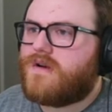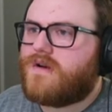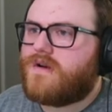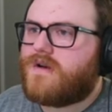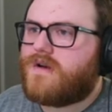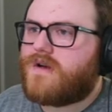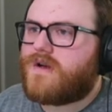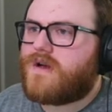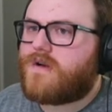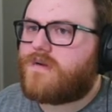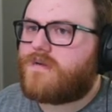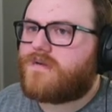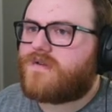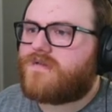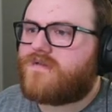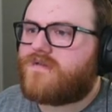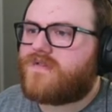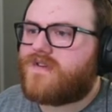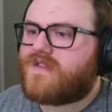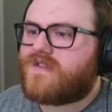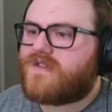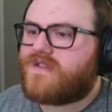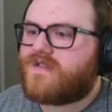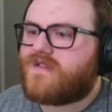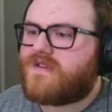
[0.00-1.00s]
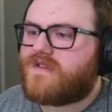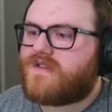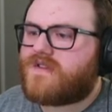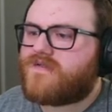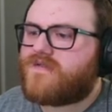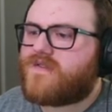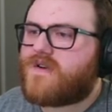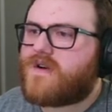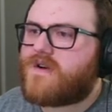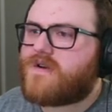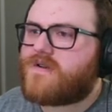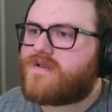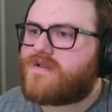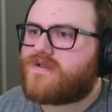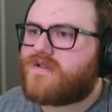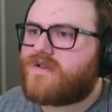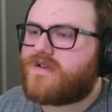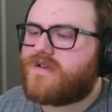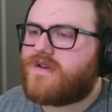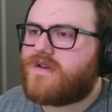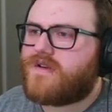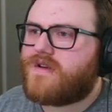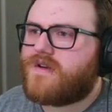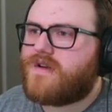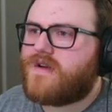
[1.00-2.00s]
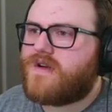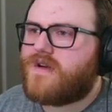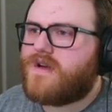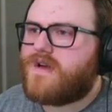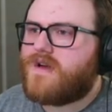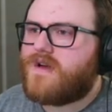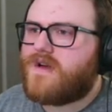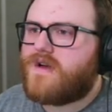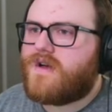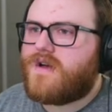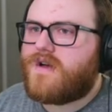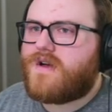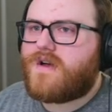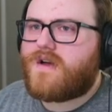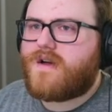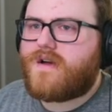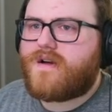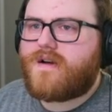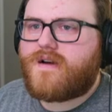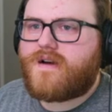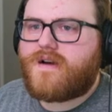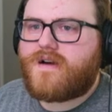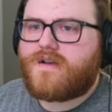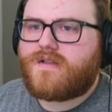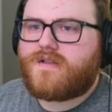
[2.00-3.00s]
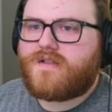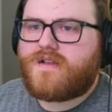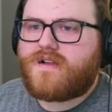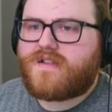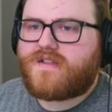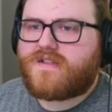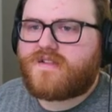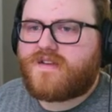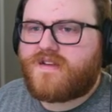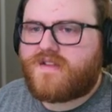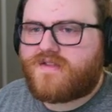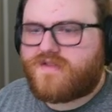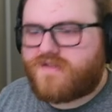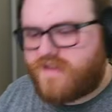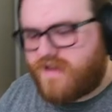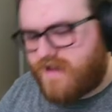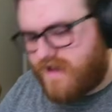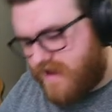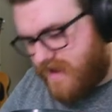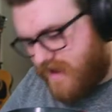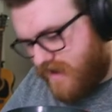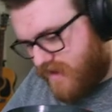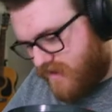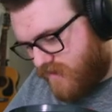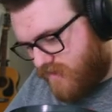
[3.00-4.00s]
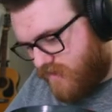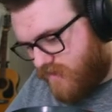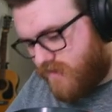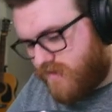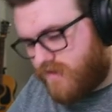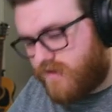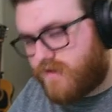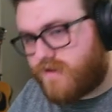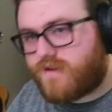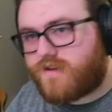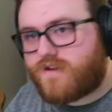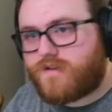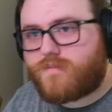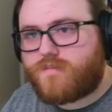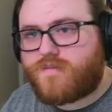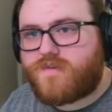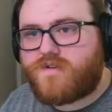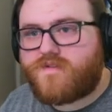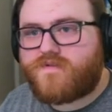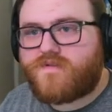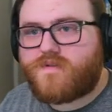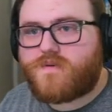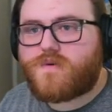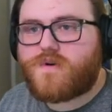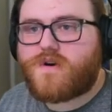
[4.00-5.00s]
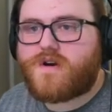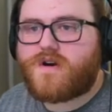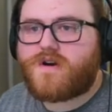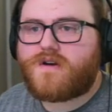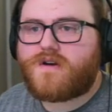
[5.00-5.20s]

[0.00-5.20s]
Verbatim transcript: I want to visit this first. Uh, let's get that on number four.